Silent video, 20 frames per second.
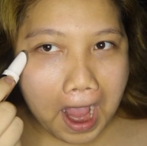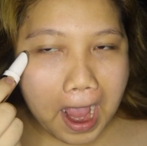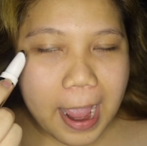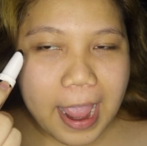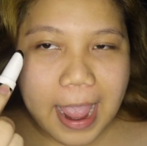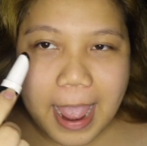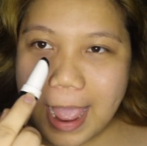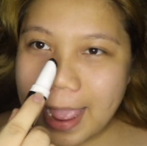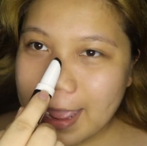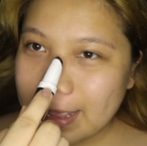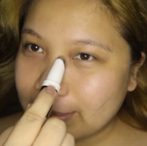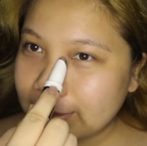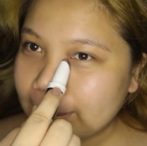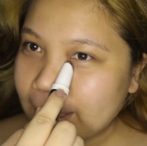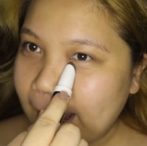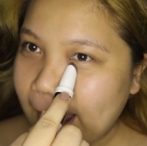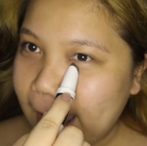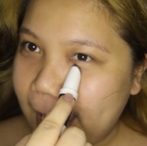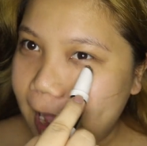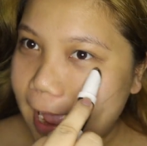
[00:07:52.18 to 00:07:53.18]

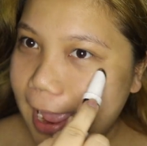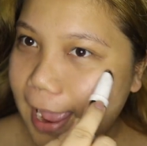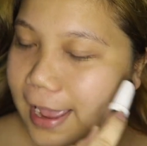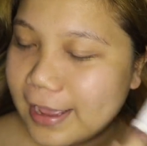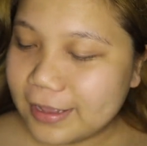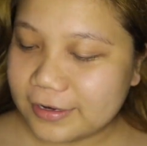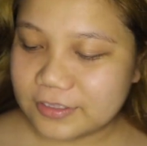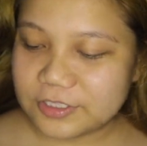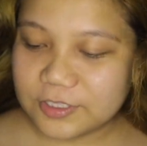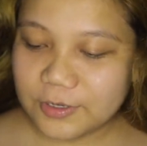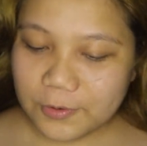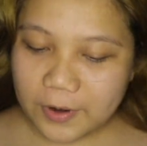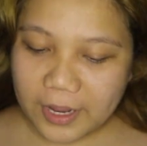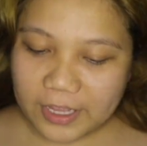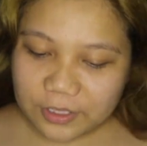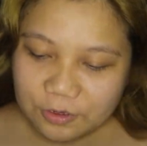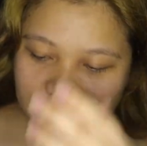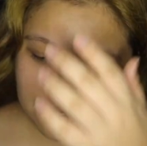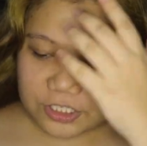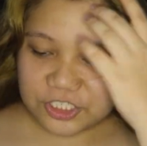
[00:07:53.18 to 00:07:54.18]
Ayan. So,
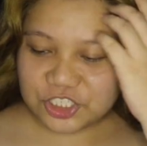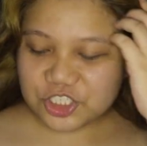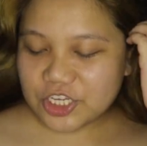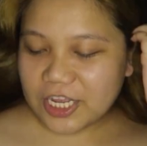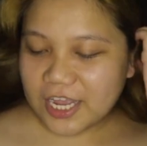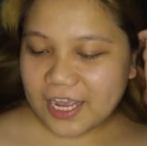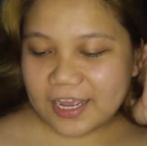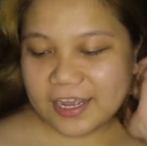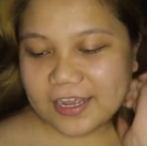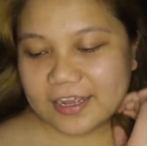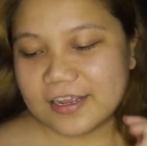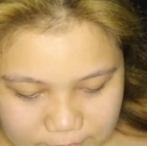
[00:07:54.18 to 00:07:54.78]
ayun siya.